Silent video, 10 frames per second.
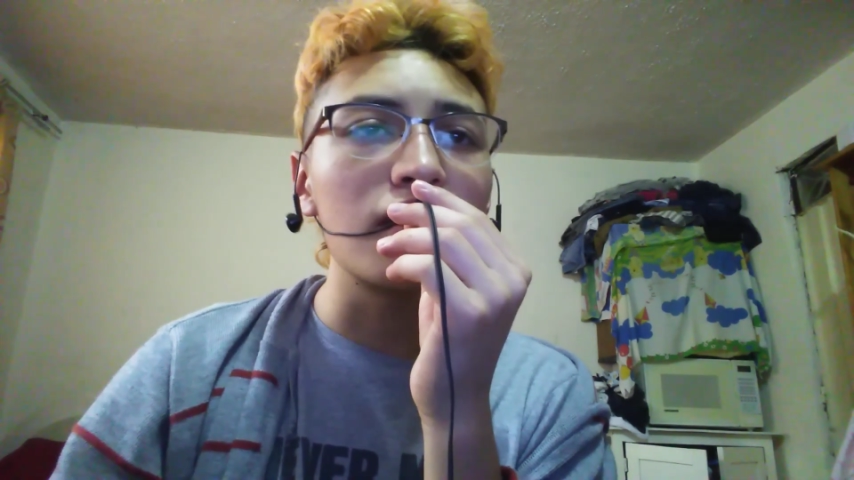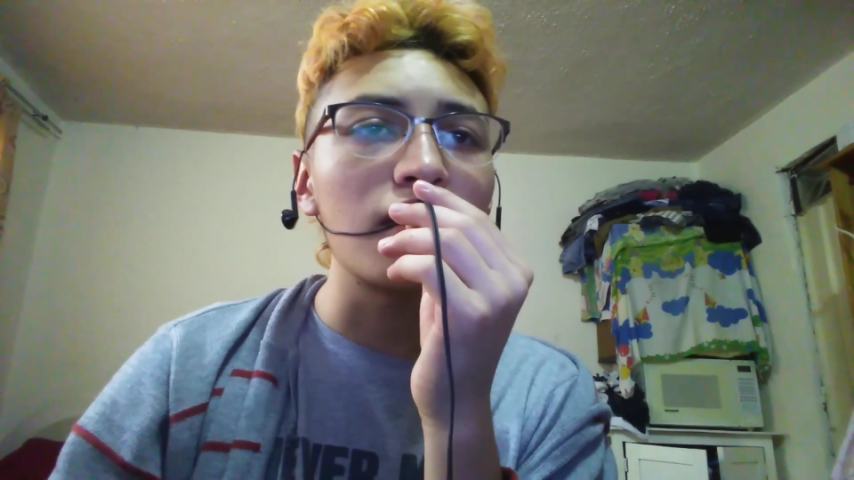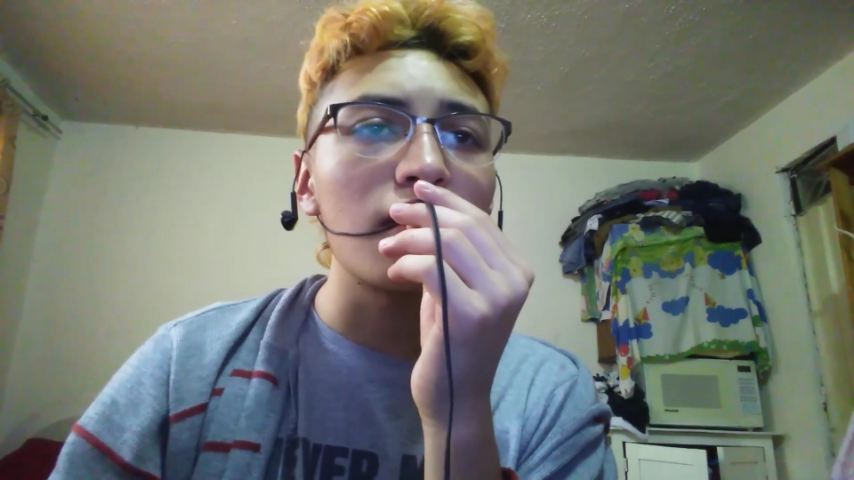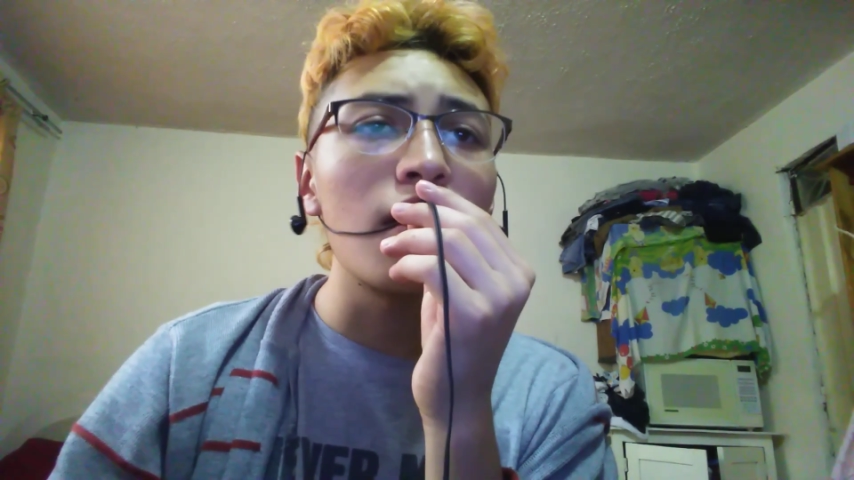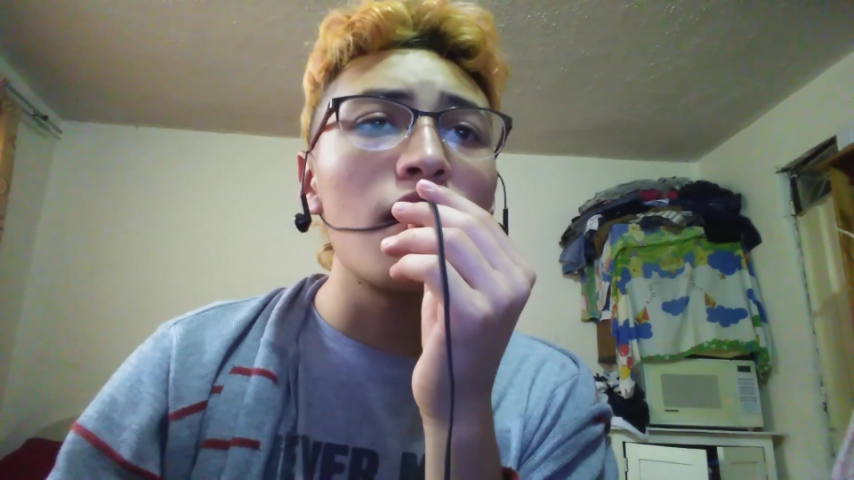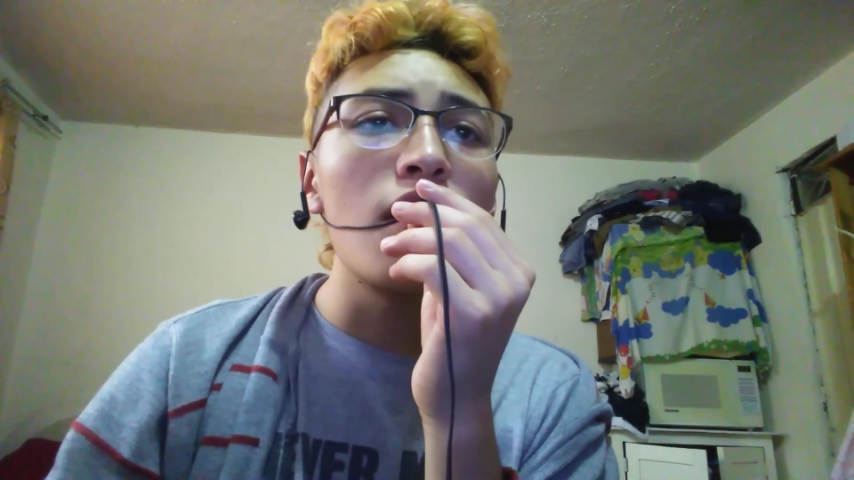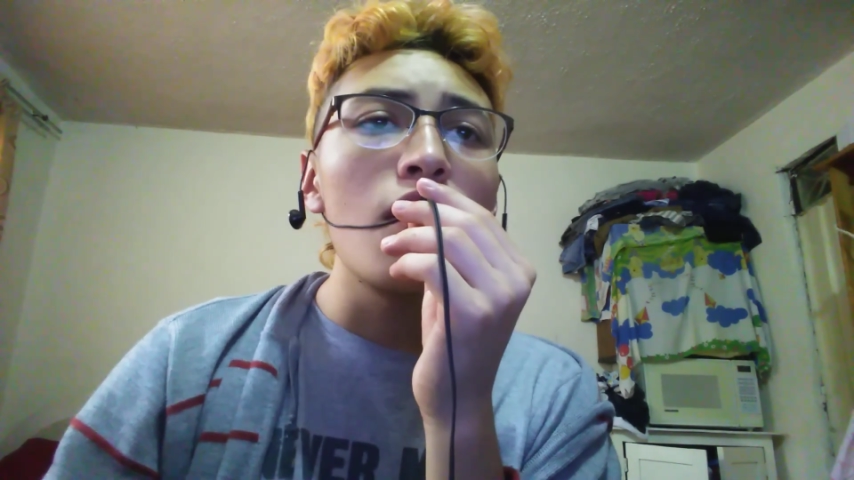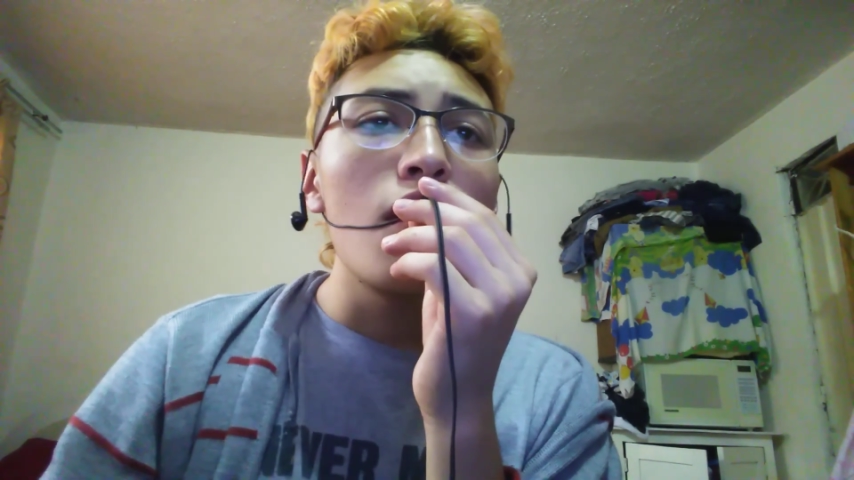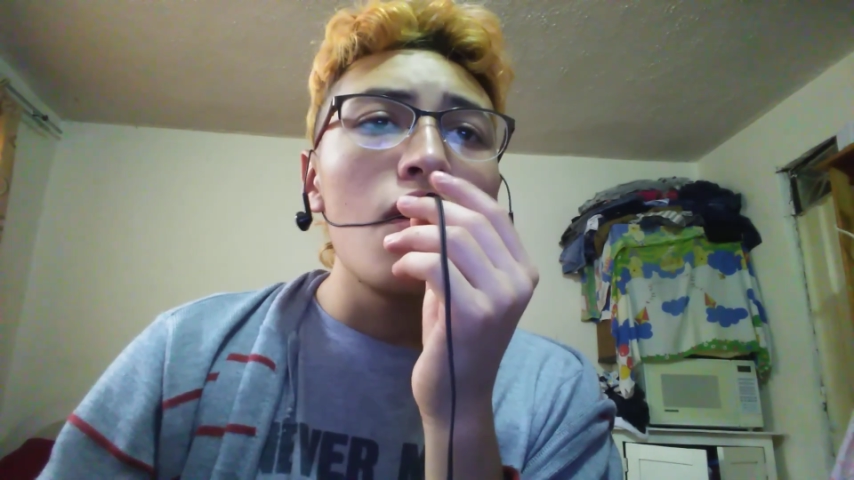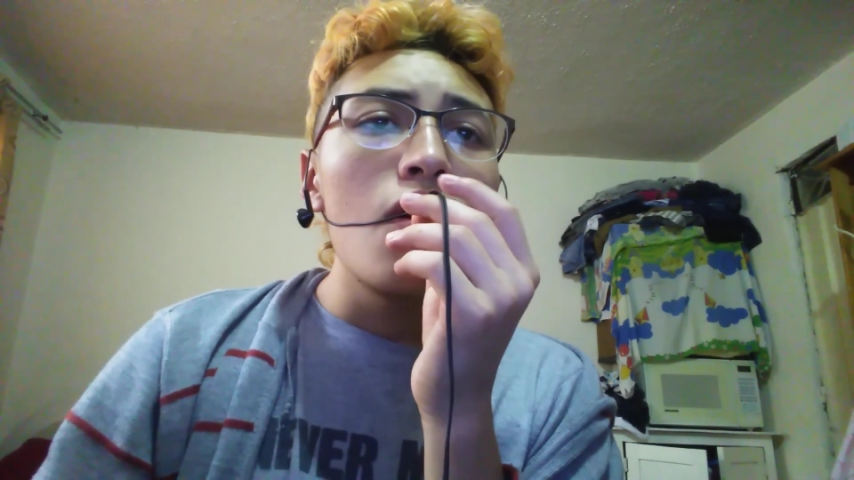With
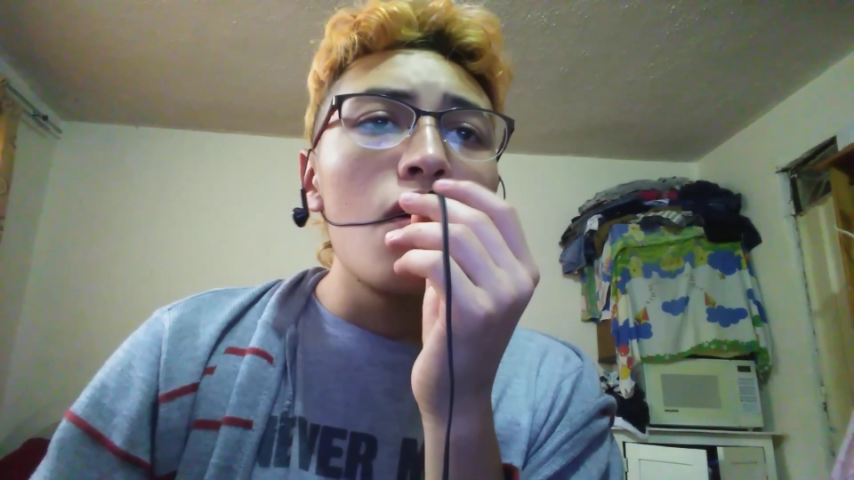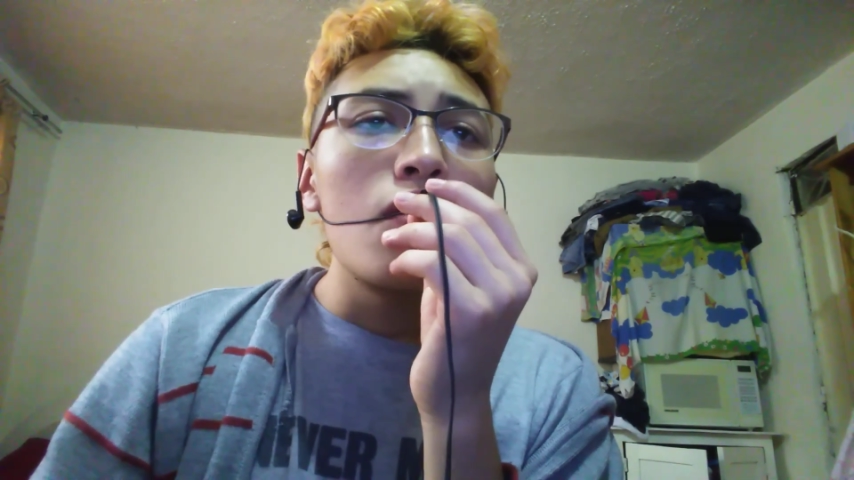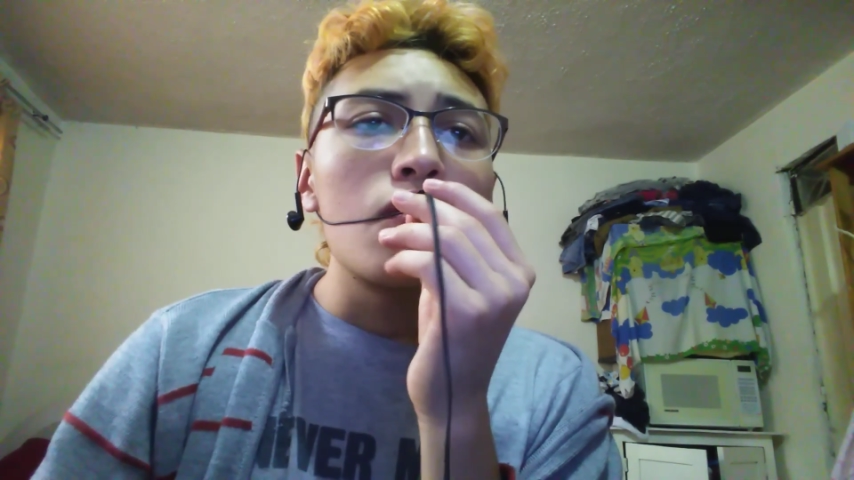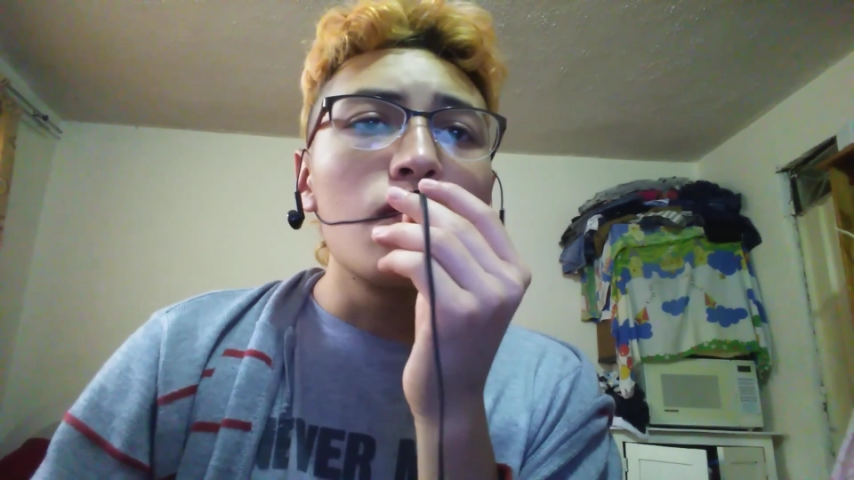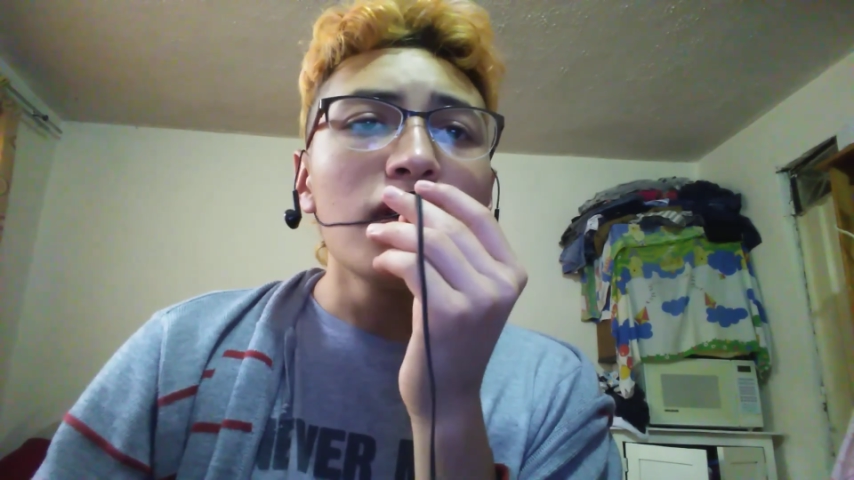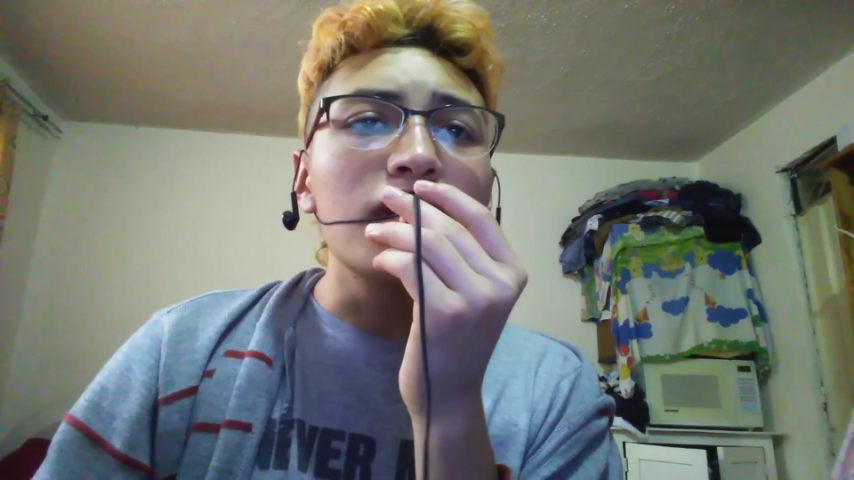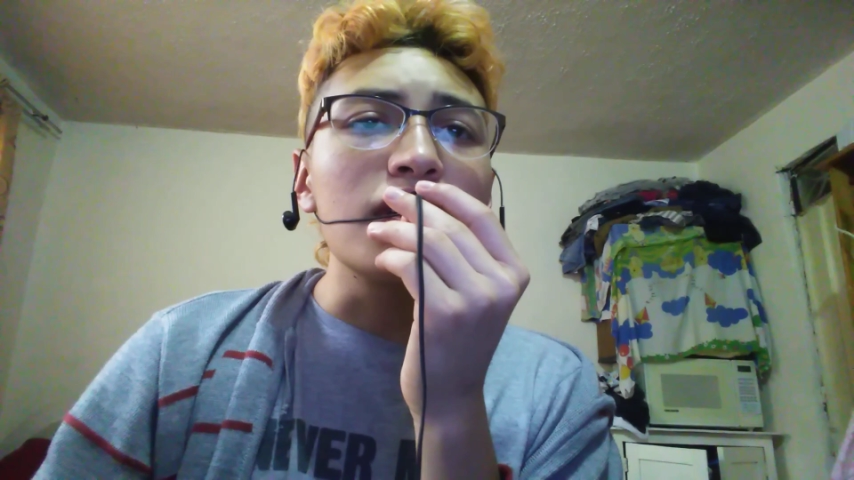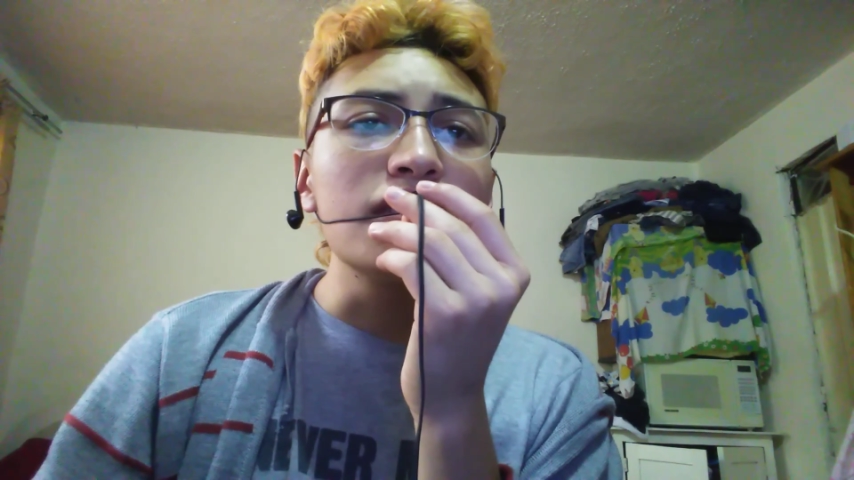his information,